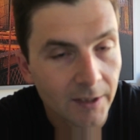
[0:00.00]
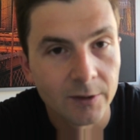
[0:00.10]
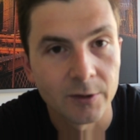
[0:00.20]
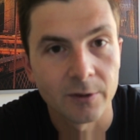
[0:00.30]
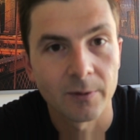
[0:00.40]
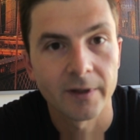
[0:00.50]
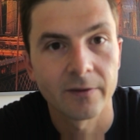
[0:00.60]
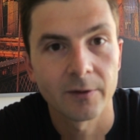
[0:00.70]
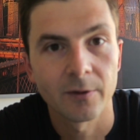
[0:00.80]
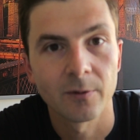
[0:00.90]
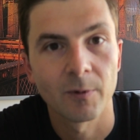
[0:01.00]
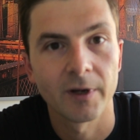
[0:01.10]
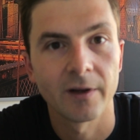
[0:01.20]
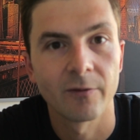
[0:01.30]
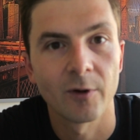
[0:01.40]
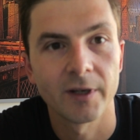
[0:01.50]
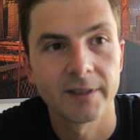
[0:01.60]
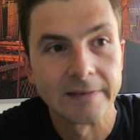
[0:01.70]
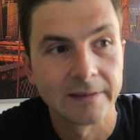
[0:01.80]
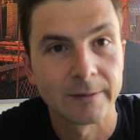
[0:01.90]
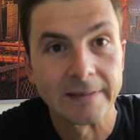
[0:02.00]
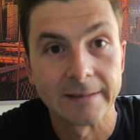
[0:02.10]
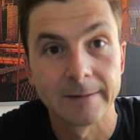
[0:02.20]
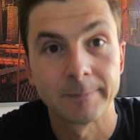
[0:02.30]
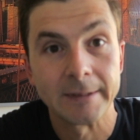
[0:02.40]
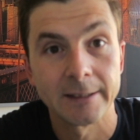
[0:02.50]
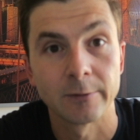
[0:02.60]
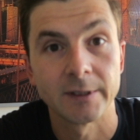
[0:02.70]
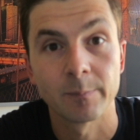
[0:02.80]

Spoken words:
do your race, so you don't want to avoid running out of battery.